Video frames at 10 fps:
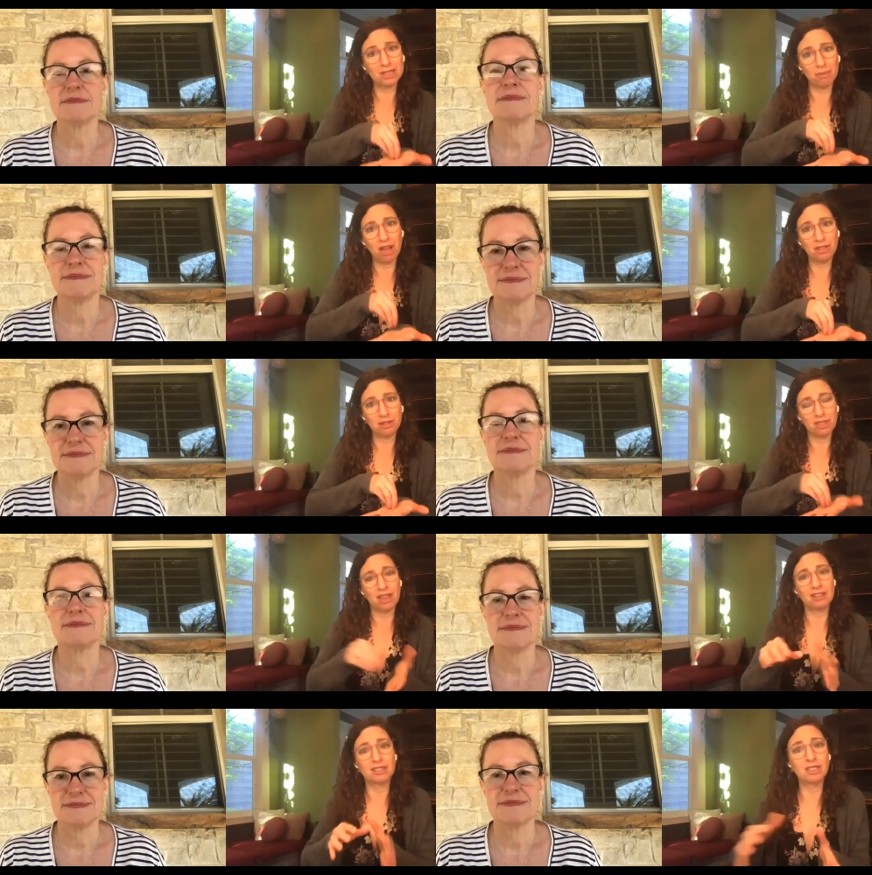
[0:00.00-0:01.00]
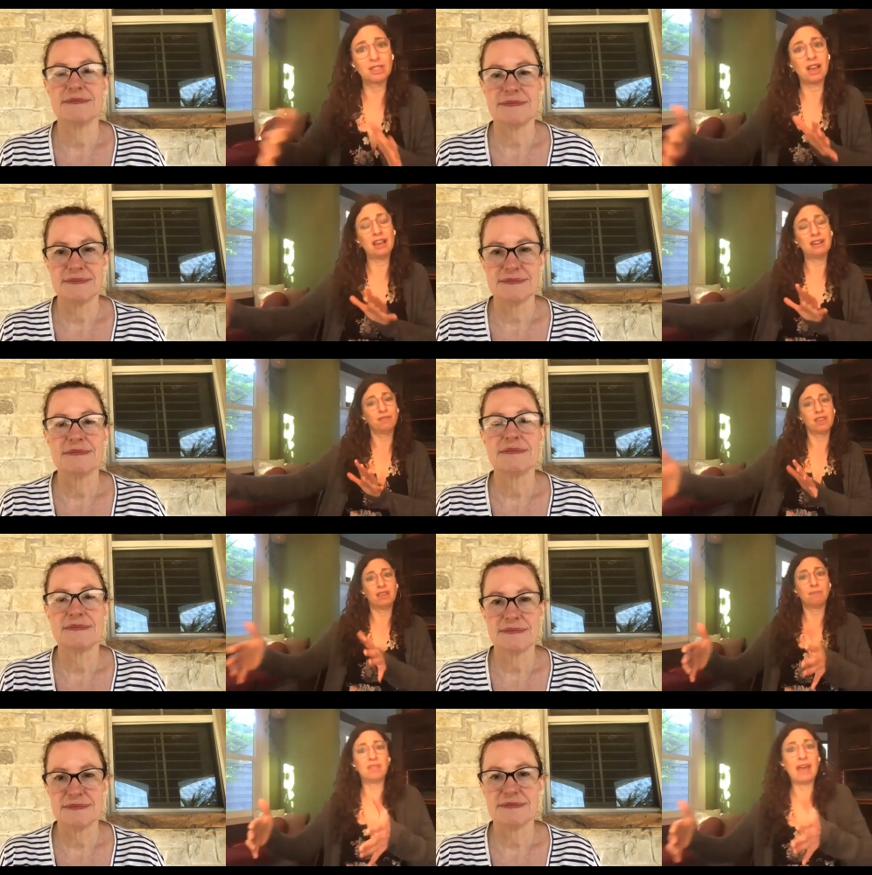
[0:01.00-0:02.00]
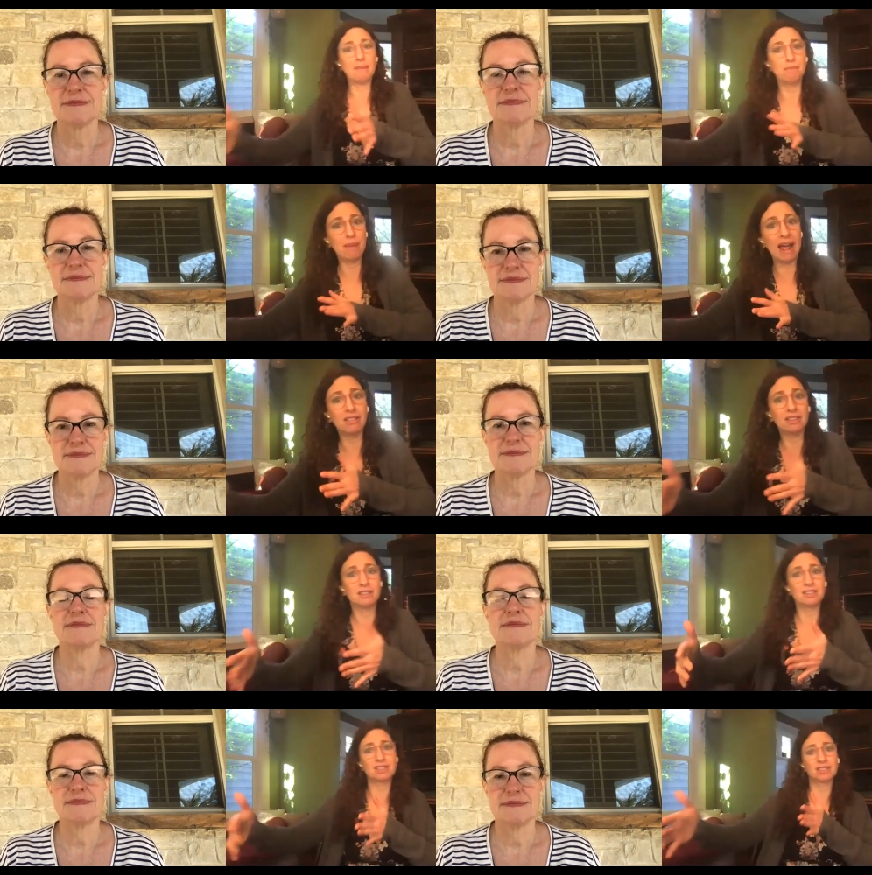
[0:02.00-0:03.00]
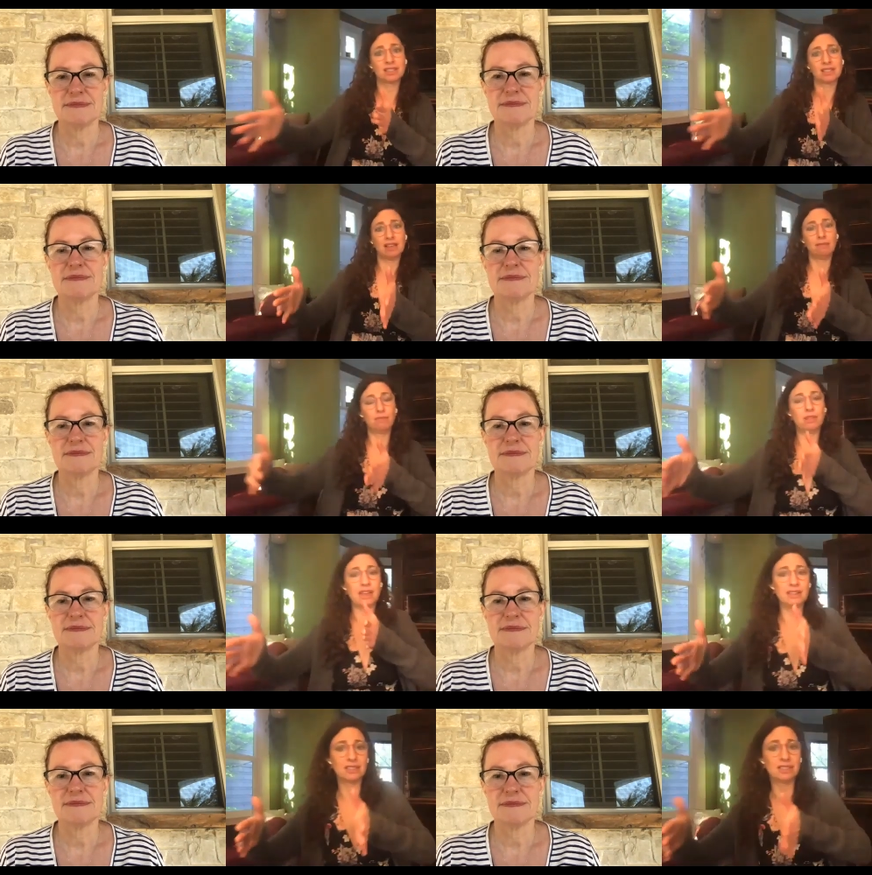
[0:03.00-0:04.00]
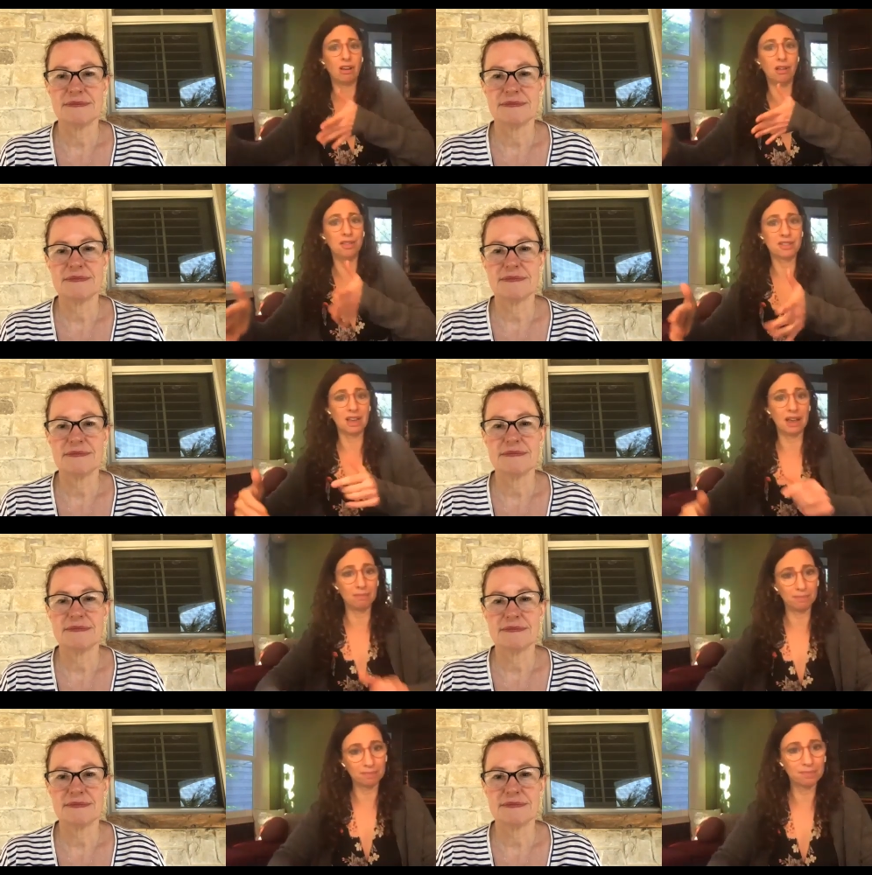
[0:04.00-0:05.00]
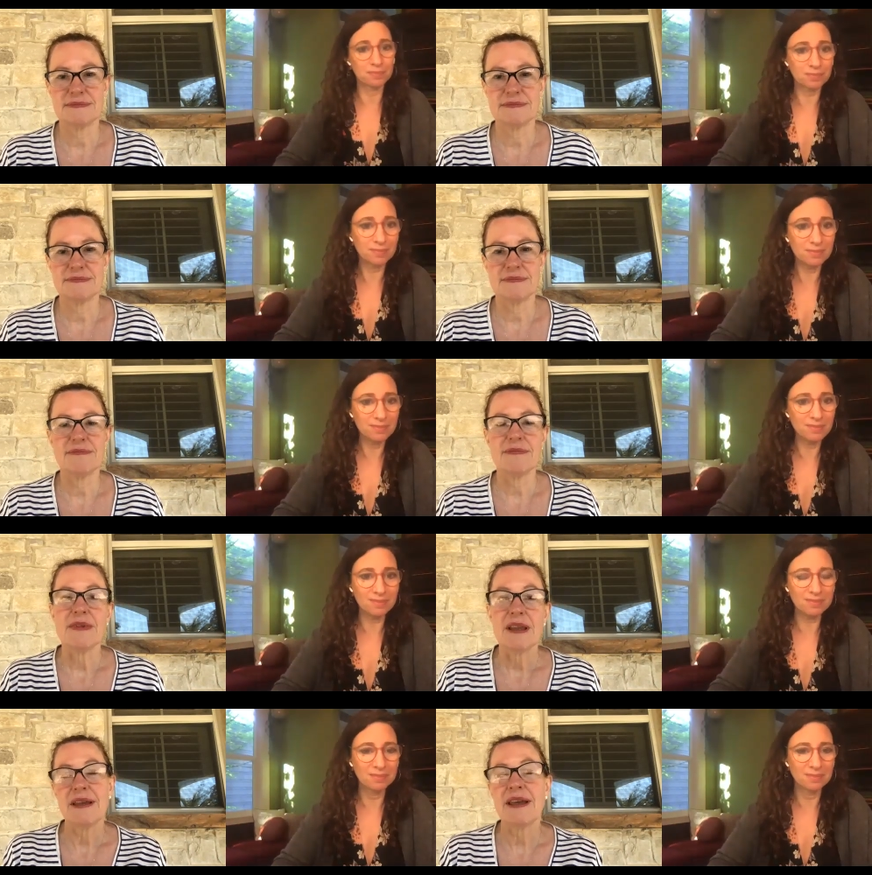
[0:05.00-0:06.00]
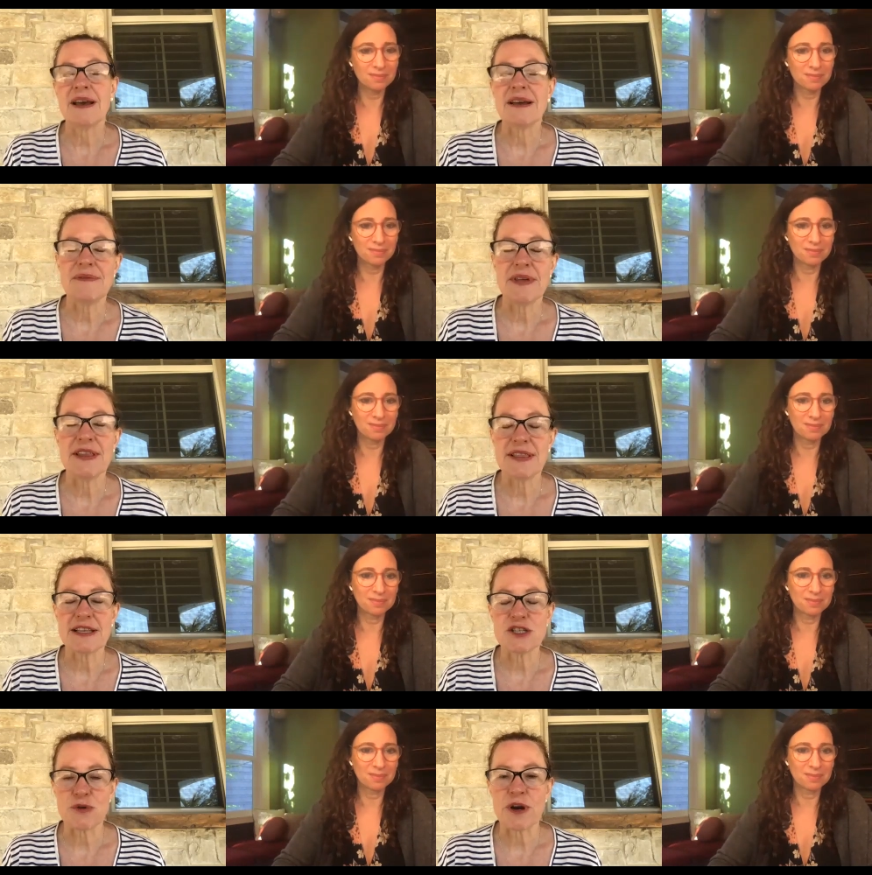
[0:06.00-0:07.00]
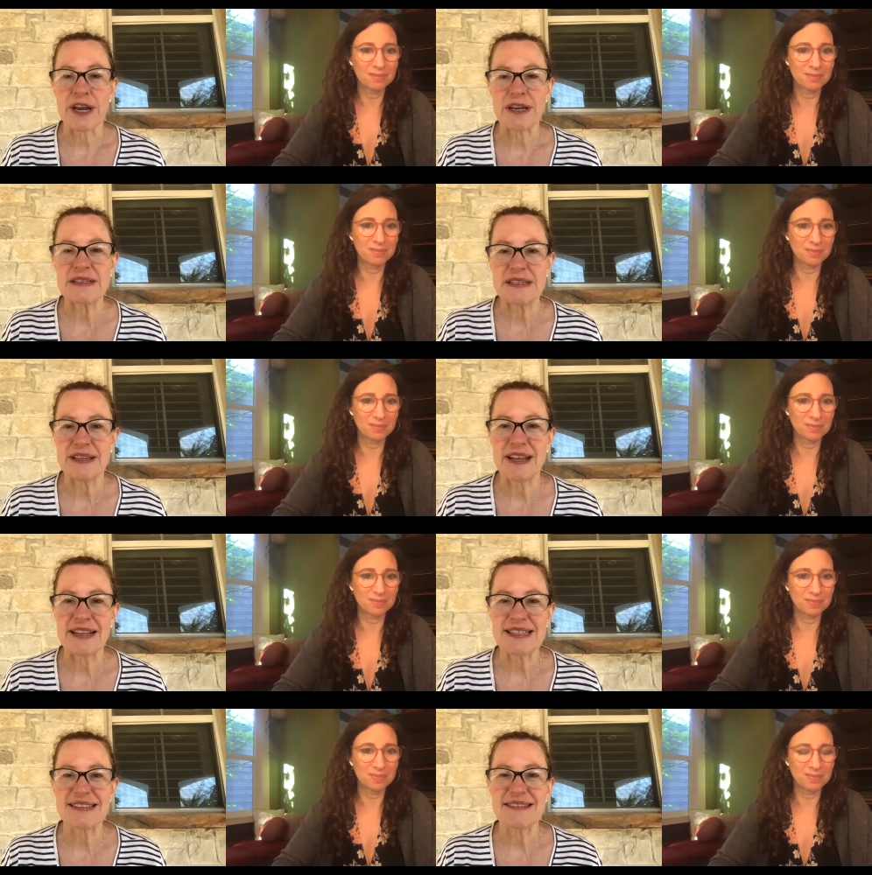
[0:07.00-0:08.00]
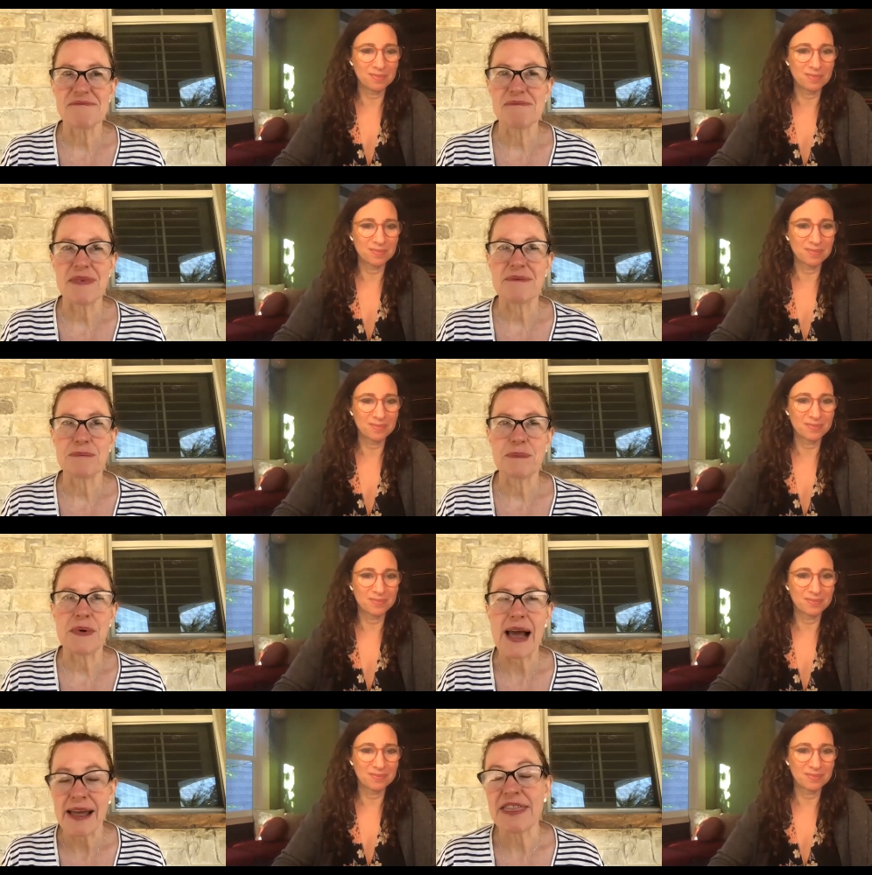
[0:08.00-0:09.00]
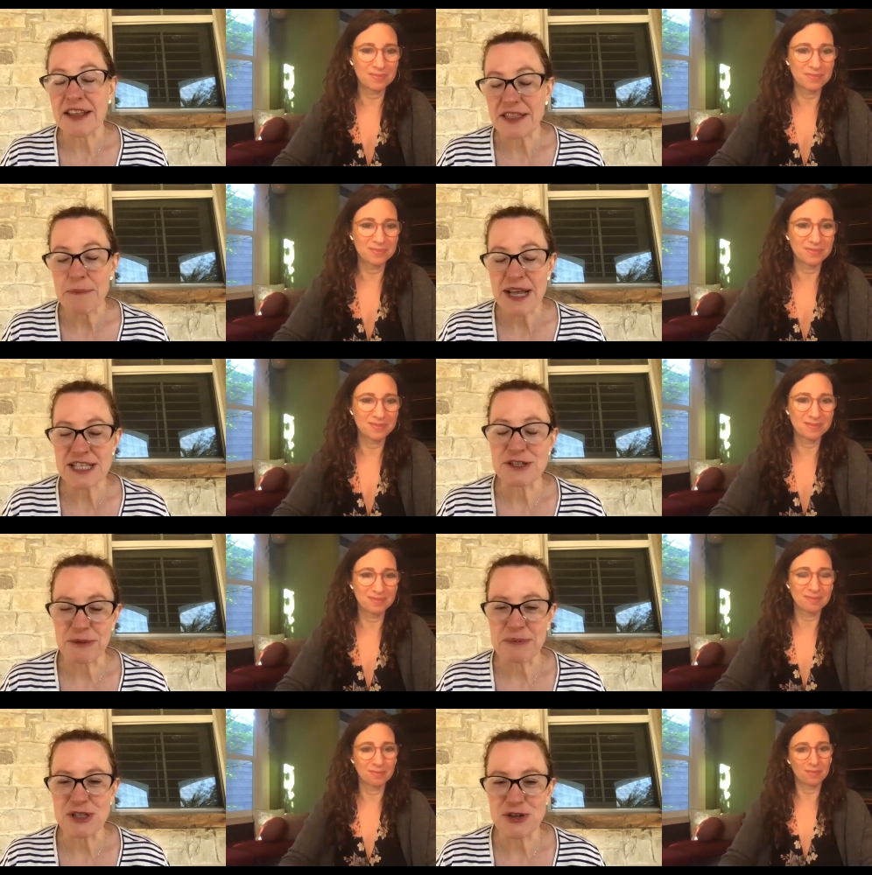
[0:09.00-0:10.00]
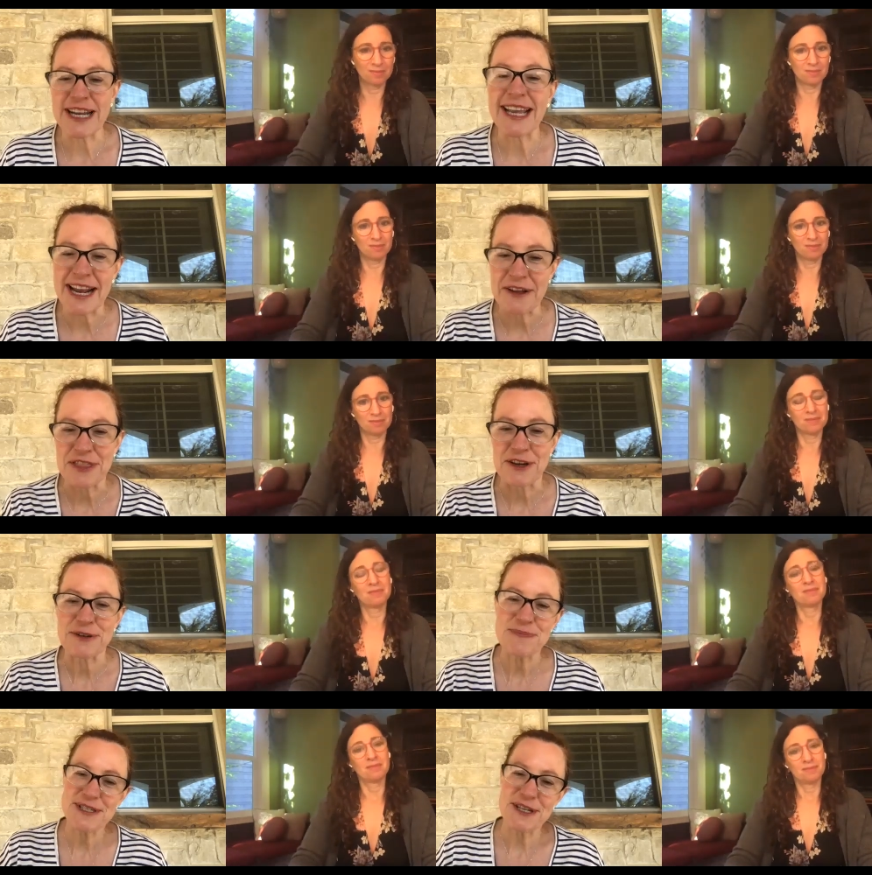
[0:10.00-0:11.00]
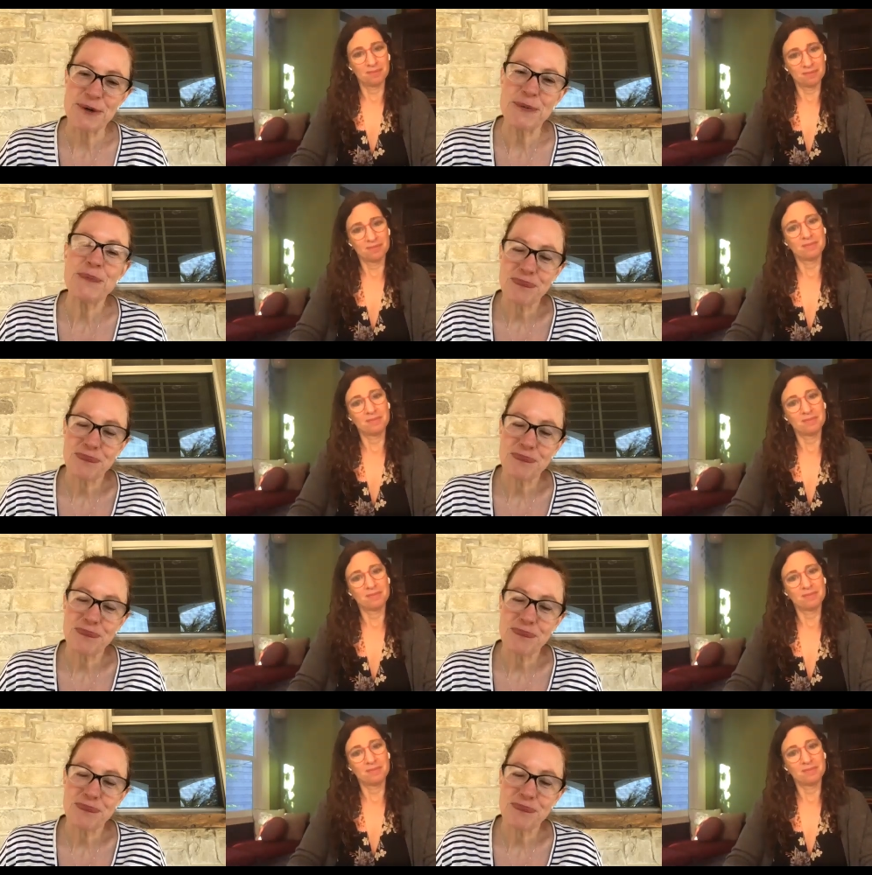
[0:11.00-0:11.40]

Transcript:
Speaker 1: some other things to kind of keep that balance in place all the time.
Speaker 2: Yeah, I think that's great. And that's, I think, the message we've been trying to get out there. So,